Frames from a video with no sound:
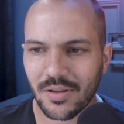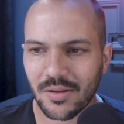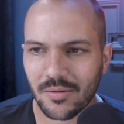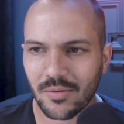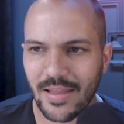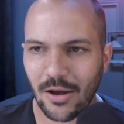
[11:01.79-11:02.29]

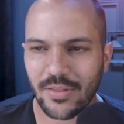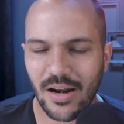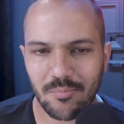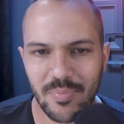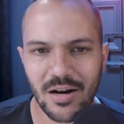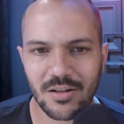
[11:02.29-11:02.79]
now that
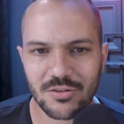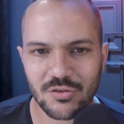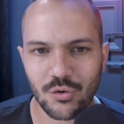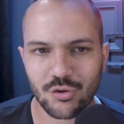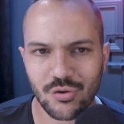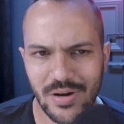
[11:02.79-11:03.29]
I've been on
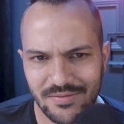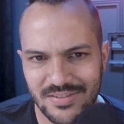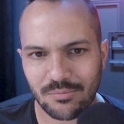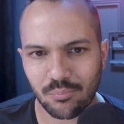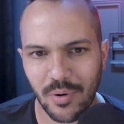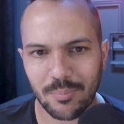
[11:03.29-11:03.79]
social and I've
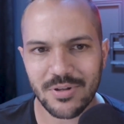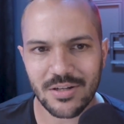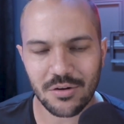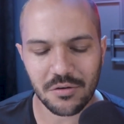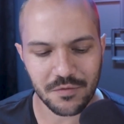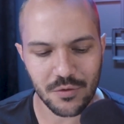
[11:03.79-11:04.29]
bumped
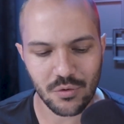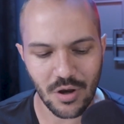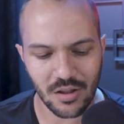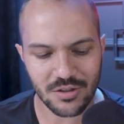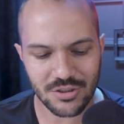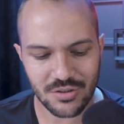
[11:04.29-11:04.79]
into a few
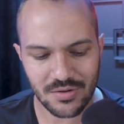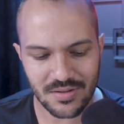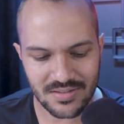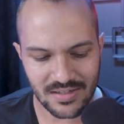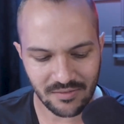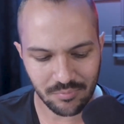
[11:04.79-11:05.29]
college
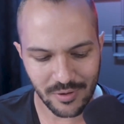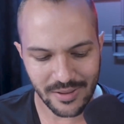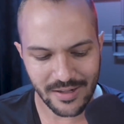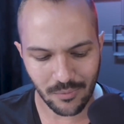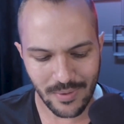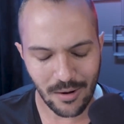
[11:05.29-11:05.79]
students and I've played
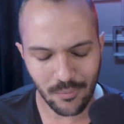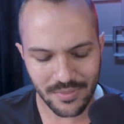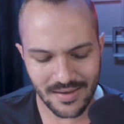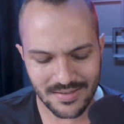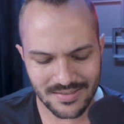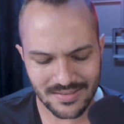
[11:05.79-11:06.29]
around with
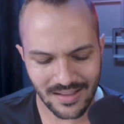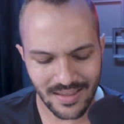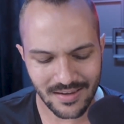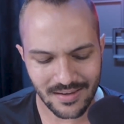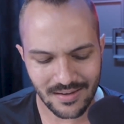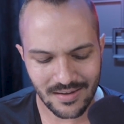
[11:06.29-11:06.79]
this,
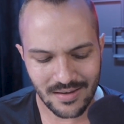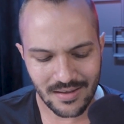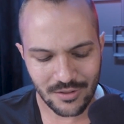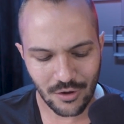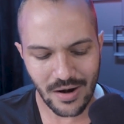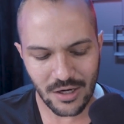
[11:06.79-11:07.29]
like
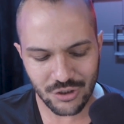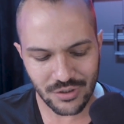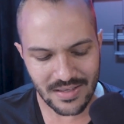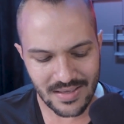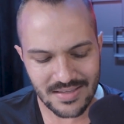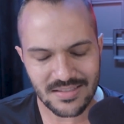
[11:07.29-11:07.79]
there
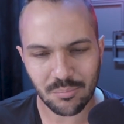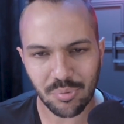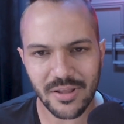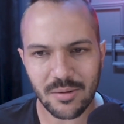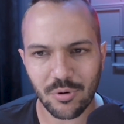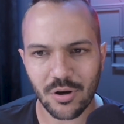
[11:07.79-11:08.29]
actually is a
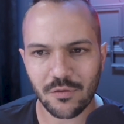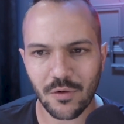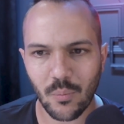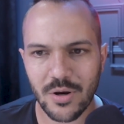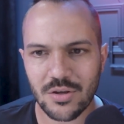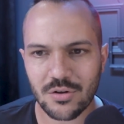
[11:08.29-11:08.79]
playbook for
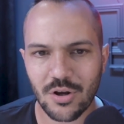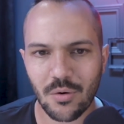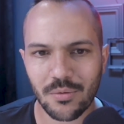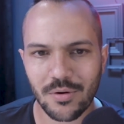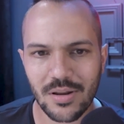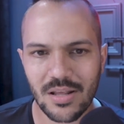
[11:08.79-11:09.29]
when you're
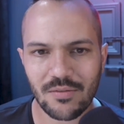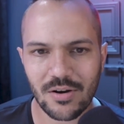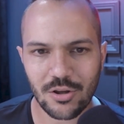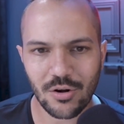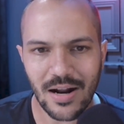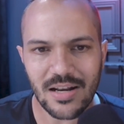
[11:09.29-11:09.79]

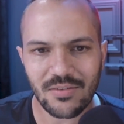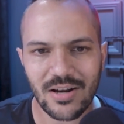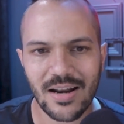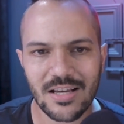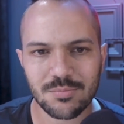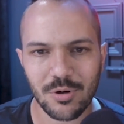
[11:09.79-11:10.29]
not even
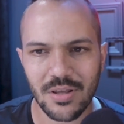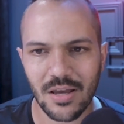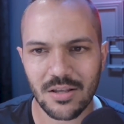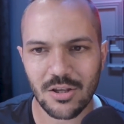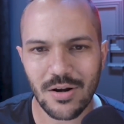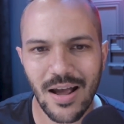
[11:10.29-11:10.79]
an expert
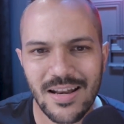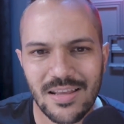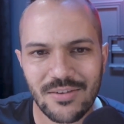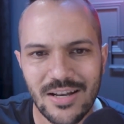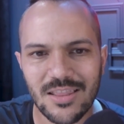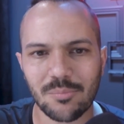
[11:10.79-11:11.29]
yet. You're not
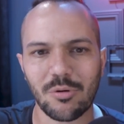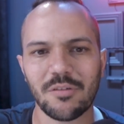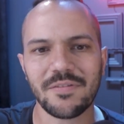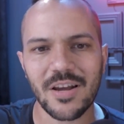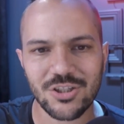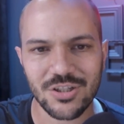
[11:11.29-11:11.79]
even in the
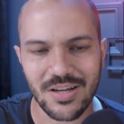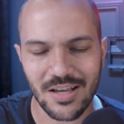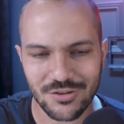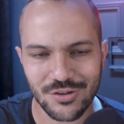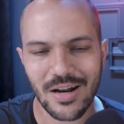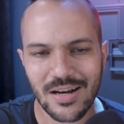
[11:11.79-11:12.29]
profession yet.
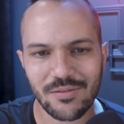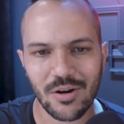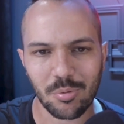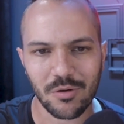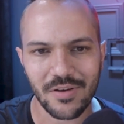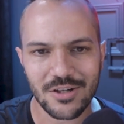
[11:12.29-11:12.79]
So you're not even a
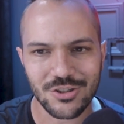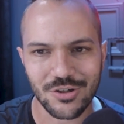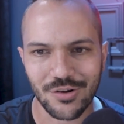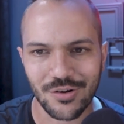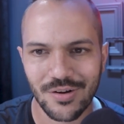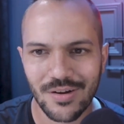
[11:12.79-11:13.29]
professional.